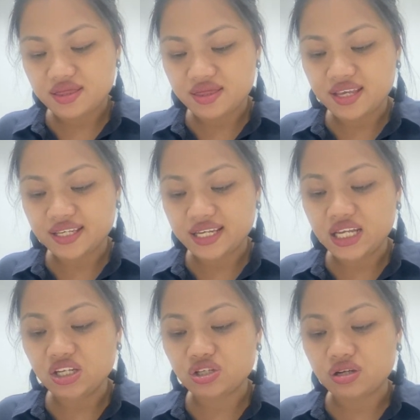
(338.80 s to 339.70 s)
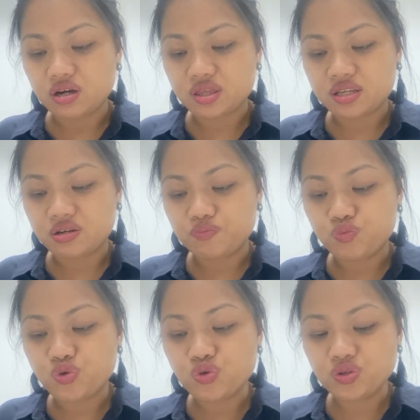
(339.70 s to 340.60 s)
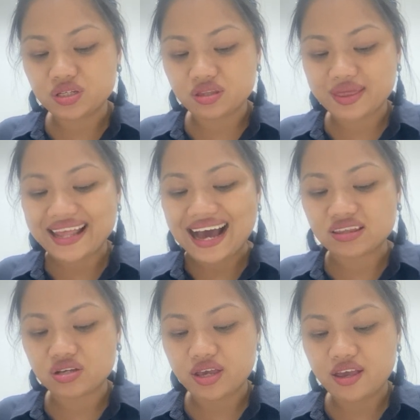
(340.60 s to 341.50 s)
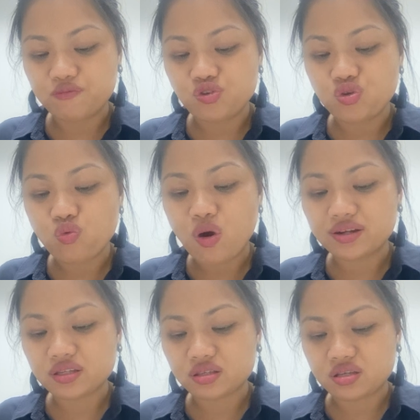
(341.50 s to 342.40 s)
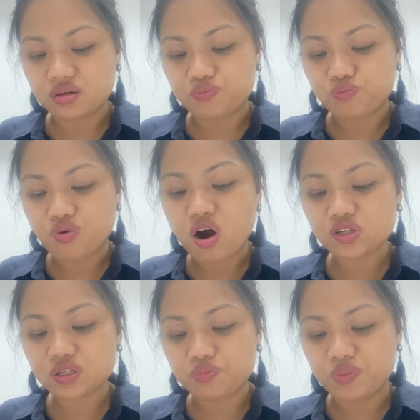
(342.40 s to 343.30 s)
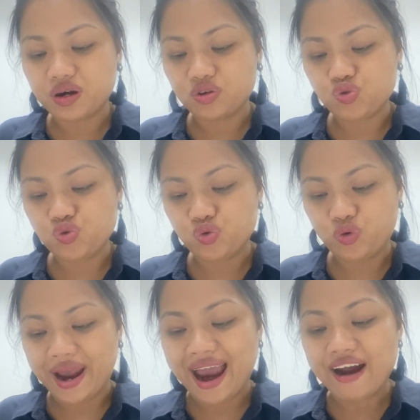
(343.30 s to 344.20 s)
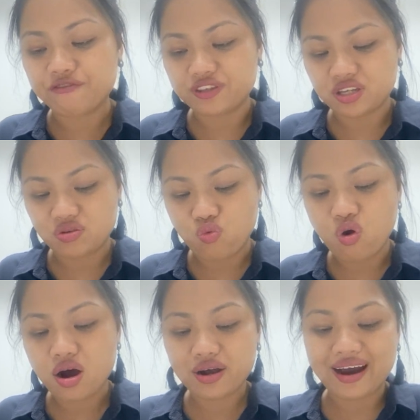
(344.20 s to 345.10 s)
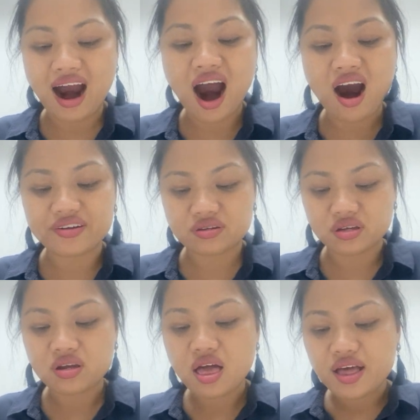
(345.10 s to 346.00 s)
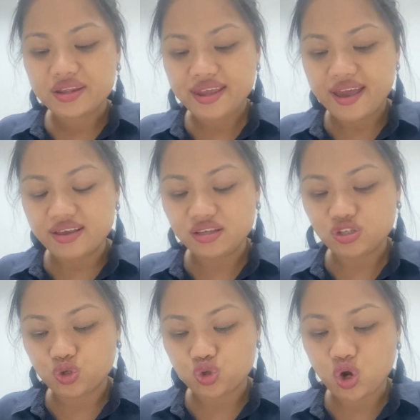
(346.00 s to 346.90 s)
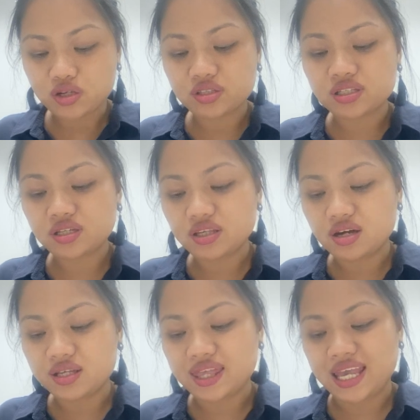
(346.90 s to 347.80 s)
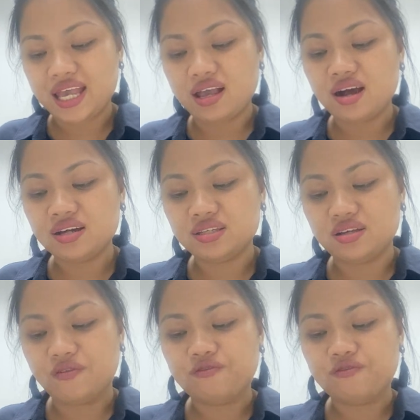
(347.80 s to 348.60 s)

This is to prove that if you want to prosper, you have to work hard. There is not such a thing as a